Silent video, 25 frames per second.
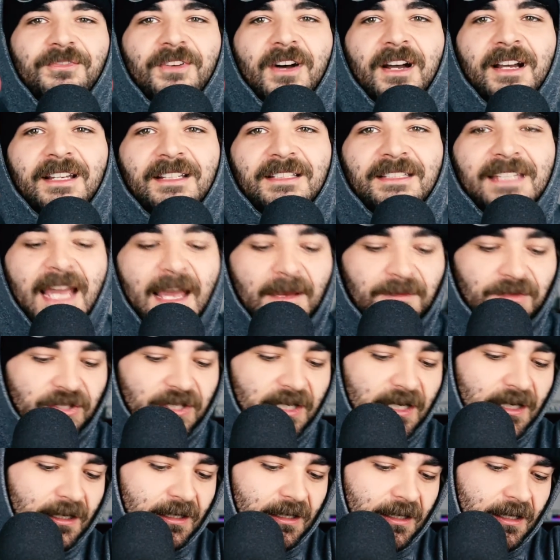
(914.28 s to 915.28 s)
fucking dab
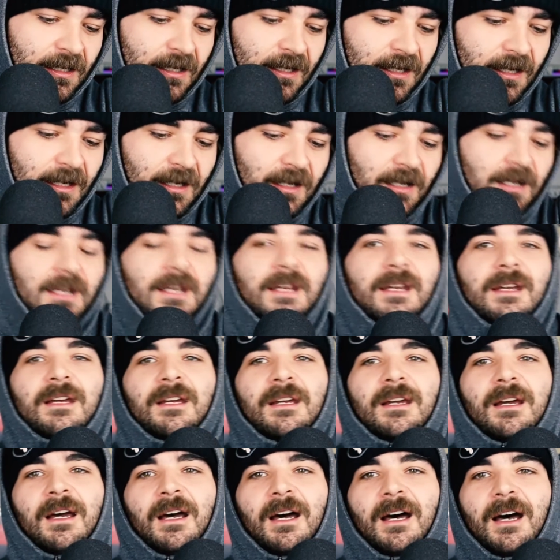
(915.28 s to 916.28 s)
shit.
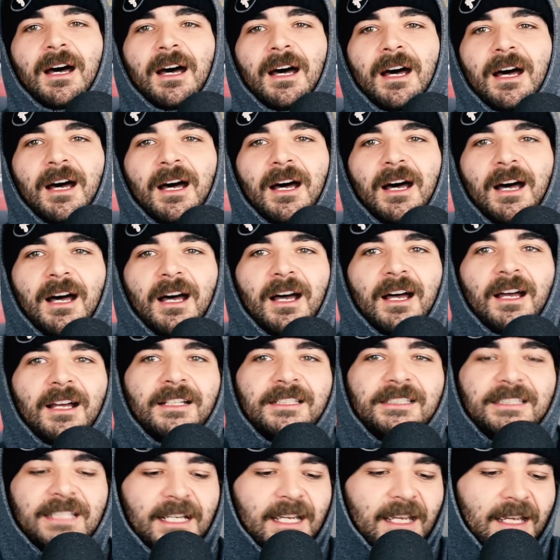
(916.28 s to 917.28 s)

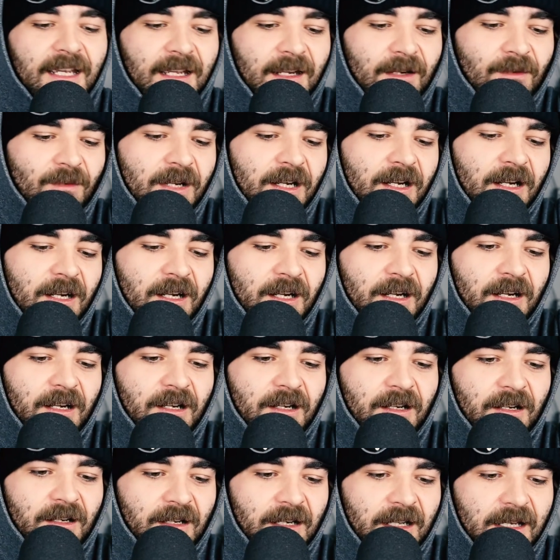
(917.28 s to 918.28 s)
Second
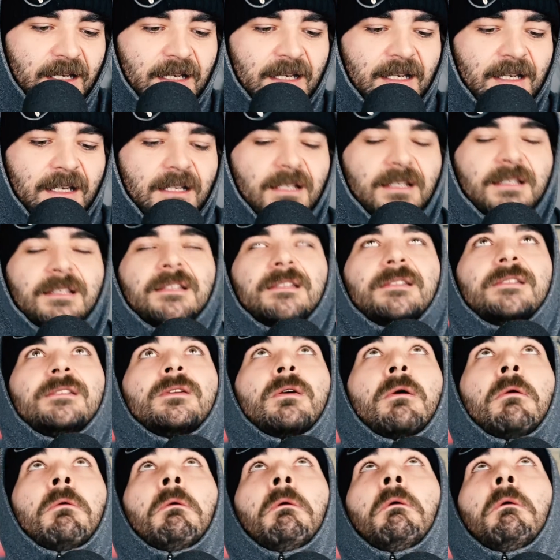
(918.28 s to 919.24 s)
winner is...